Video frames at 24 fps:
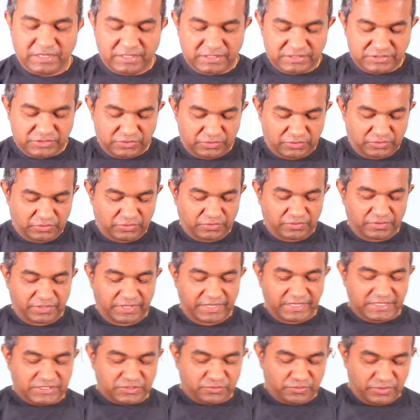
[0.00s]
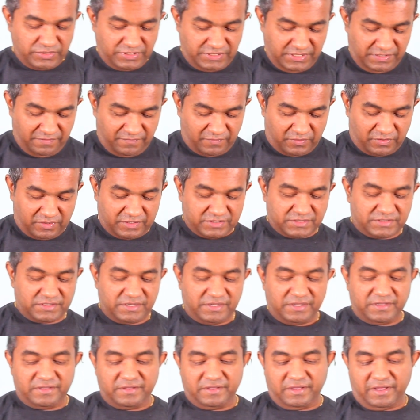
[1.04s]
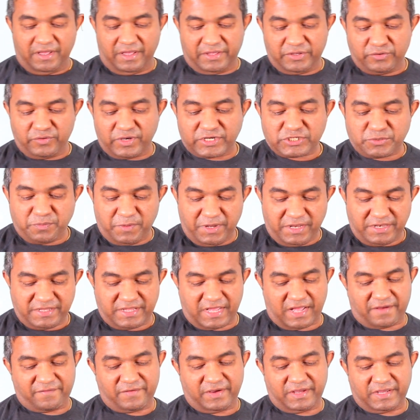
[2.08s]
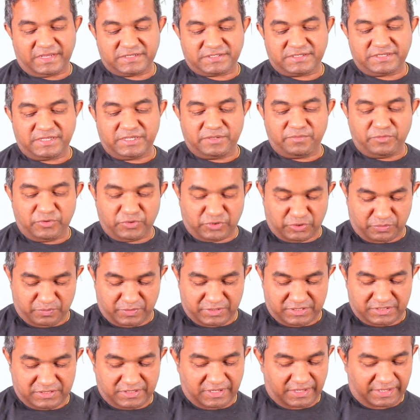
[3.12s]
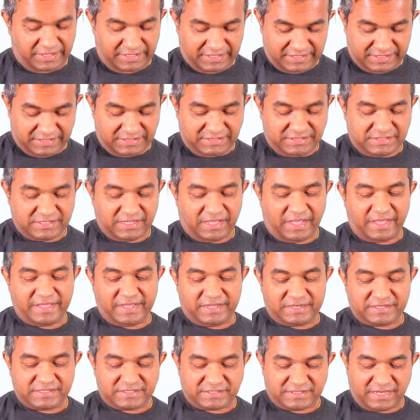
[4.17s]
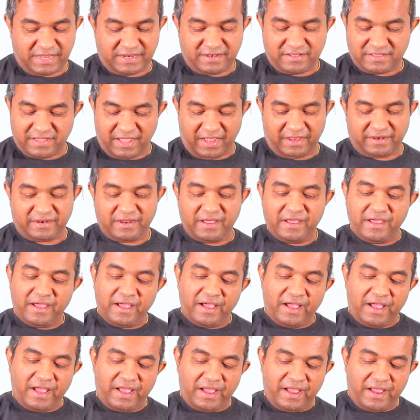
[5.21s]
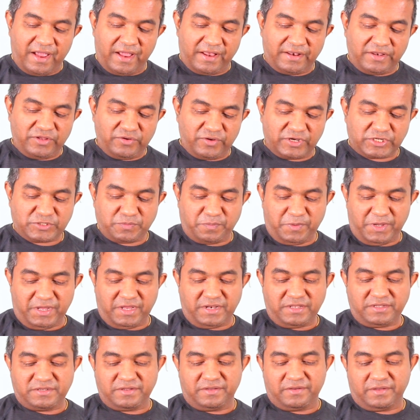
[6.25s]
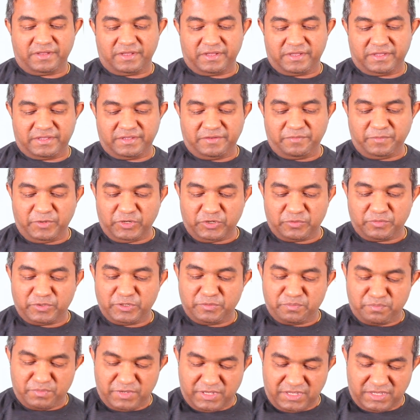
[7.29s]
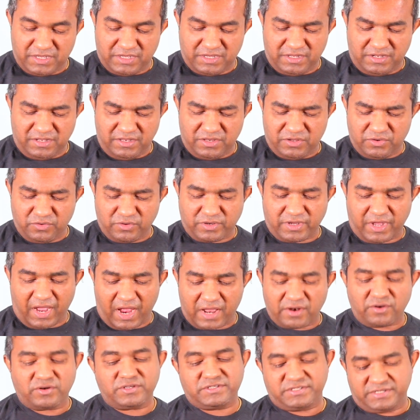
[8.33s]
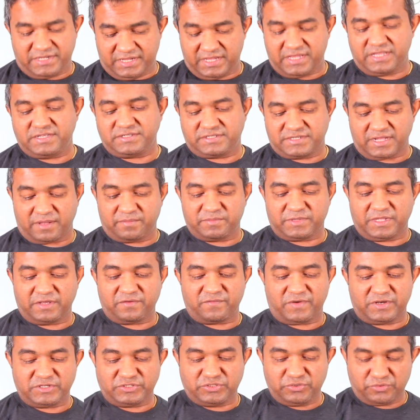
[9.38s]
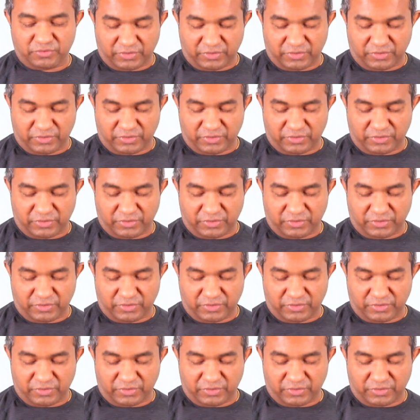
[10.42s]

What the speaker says: So his question was, you explained Java as immutable. Yes, I understand that. And you explained immutable mean you cannot change something once you